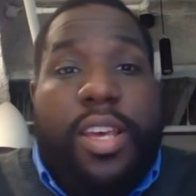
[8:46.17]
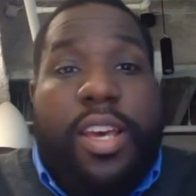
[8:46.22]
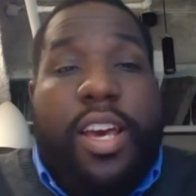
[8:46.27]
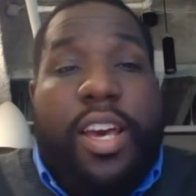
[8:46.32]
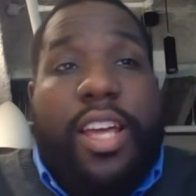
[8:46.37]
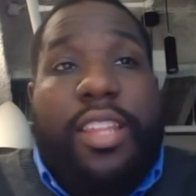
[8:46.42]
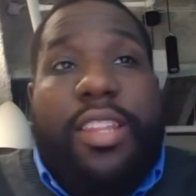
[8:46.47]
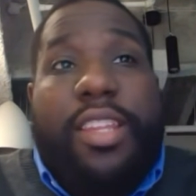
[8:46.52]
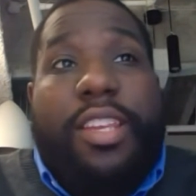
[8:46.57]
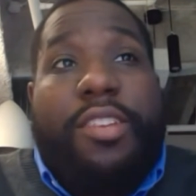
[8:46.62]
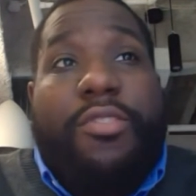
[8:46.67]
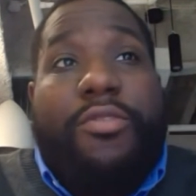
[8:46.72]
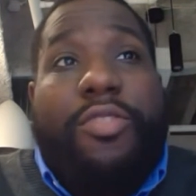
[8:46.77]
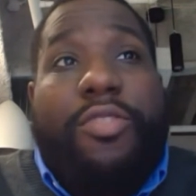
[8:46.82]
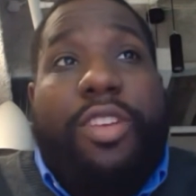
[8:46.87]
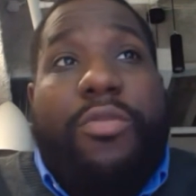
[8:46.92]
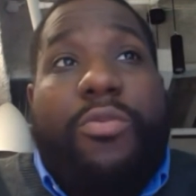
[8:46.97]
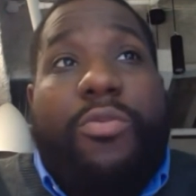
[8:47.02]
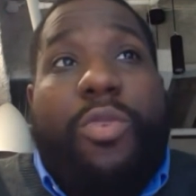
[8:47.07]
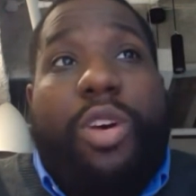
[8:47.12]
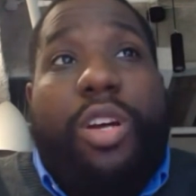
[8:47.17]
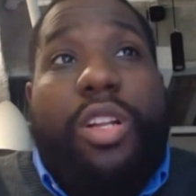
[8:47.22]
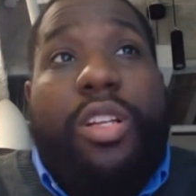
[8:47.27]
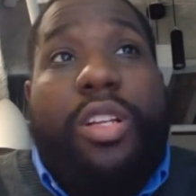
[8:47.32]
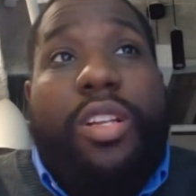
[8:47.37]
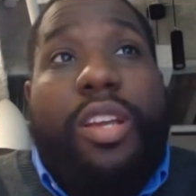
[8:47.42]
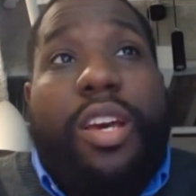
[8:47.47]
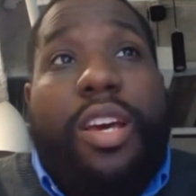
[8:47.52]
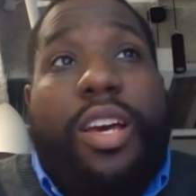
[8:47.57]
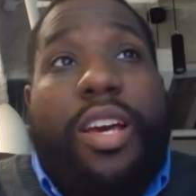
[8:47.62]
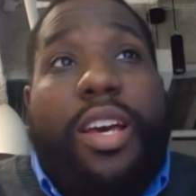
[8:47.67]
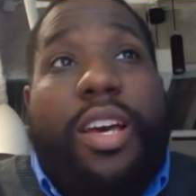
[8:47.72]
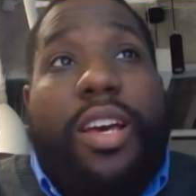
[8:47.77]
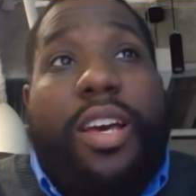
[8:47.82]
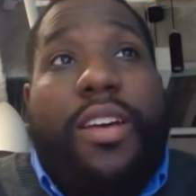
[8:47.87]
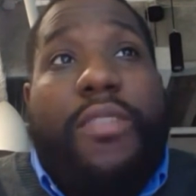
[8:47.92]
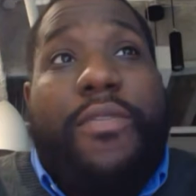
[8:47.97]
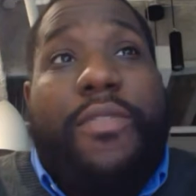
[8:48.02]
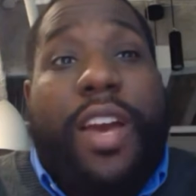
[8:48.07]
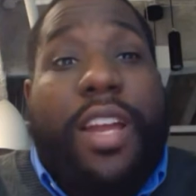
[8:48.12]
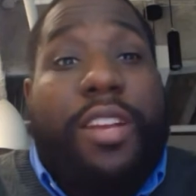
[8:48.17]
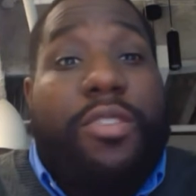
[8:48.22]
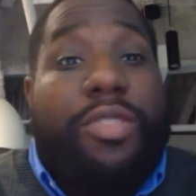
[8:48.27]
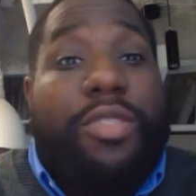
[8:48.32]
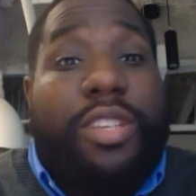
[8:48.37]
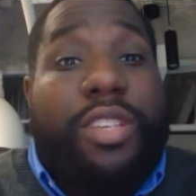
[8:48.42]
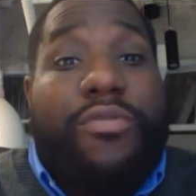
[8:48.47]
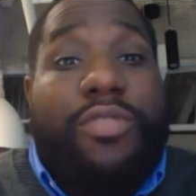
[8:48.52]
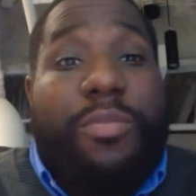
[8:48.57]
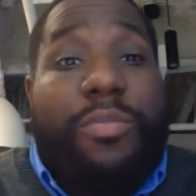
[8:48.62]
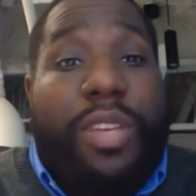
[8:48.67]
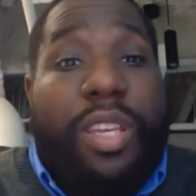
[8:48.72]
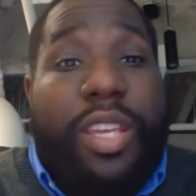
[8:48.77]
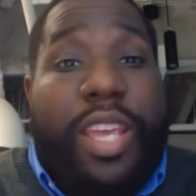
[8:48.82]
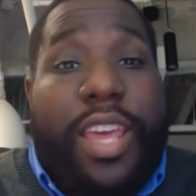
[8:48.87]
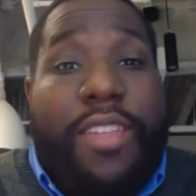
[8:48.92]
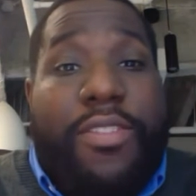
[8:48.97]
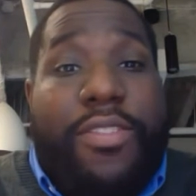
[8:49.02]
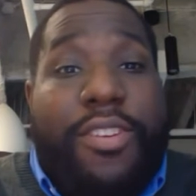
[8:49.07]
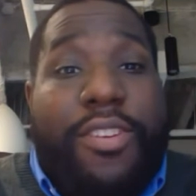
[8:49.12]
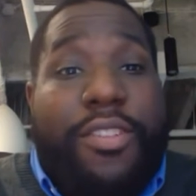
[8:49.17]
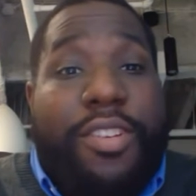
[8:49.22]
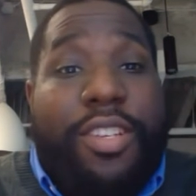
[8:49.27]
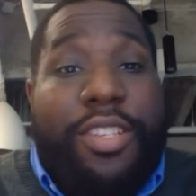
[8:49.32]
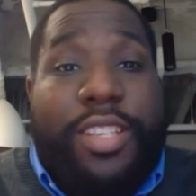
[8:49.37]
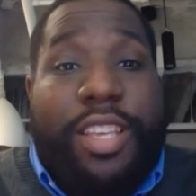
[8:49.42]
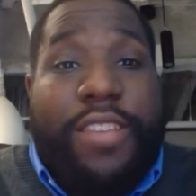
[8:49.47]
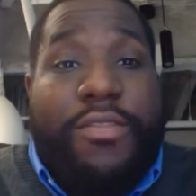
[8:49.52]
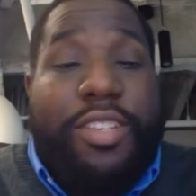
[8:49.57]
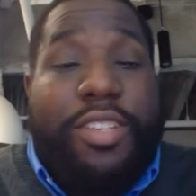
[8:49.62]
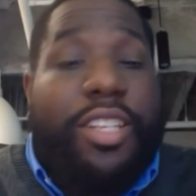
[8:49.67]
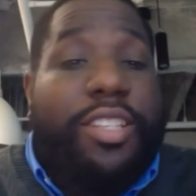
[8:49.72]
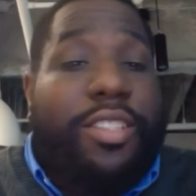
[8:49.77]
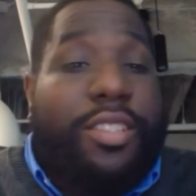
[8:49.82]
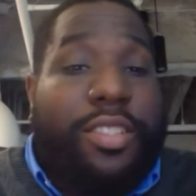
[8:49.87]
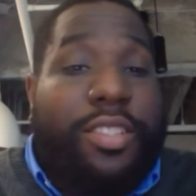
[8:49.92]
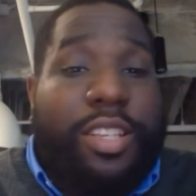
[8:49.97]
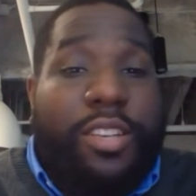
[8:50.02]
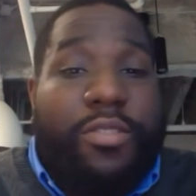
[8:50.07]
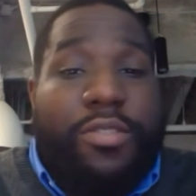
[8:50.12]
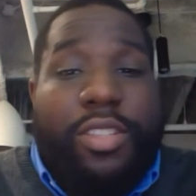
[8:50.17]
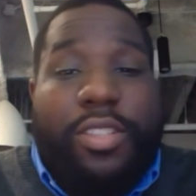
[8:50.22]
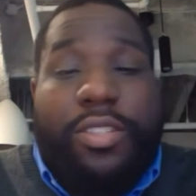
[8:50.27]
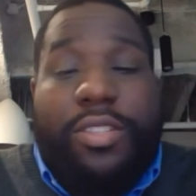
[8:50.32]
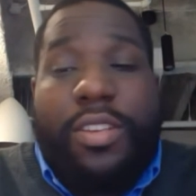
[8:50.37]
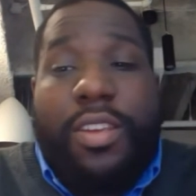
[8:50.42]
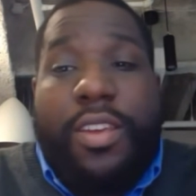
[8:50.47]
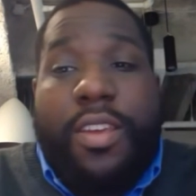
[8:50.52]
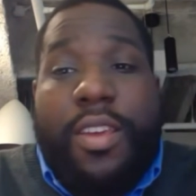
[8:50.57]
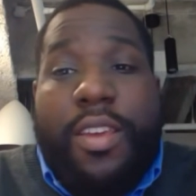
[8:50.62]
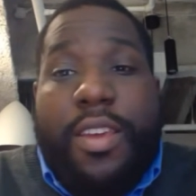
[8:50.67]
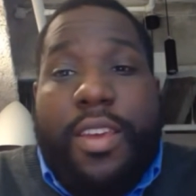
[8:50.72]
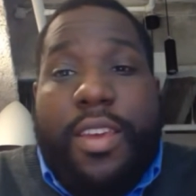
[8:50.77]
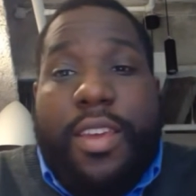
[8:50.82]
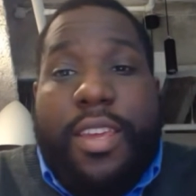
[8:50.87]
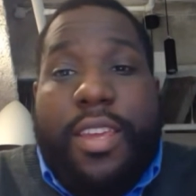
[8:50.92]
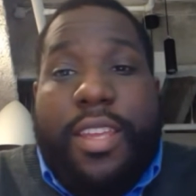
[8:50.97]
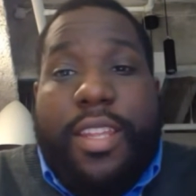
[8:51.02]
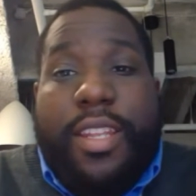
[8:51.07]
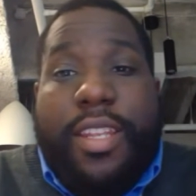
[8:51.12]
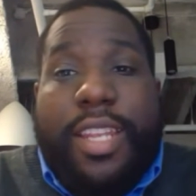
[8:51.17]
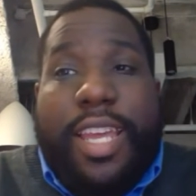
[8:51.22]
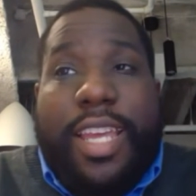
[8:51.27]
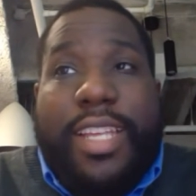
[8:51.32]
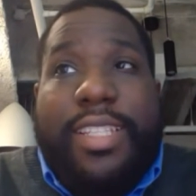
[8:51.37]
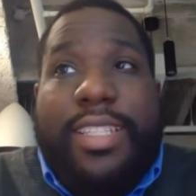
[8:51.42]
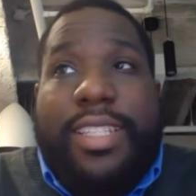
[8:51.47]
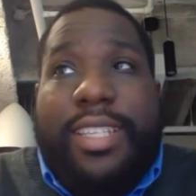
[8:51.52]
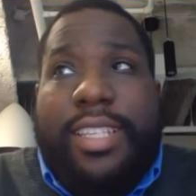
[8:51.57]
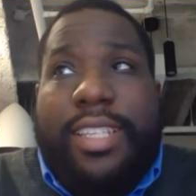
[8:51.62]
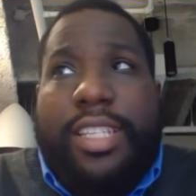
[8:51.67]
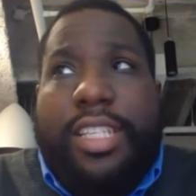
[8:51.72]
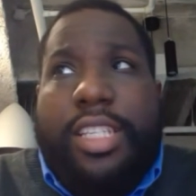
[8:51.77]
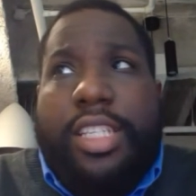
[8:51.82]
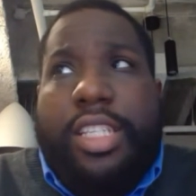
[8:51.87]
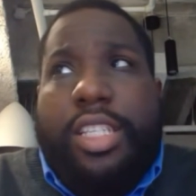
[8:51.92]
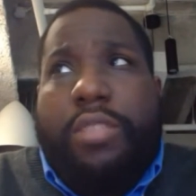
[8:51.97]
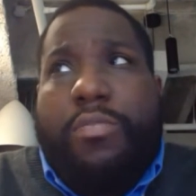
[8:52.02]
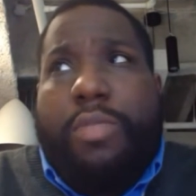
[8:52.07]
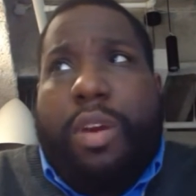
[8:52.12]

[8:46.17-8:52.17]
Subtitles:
I think Kareem won Finals MVP at 37 against the Celtics in 87?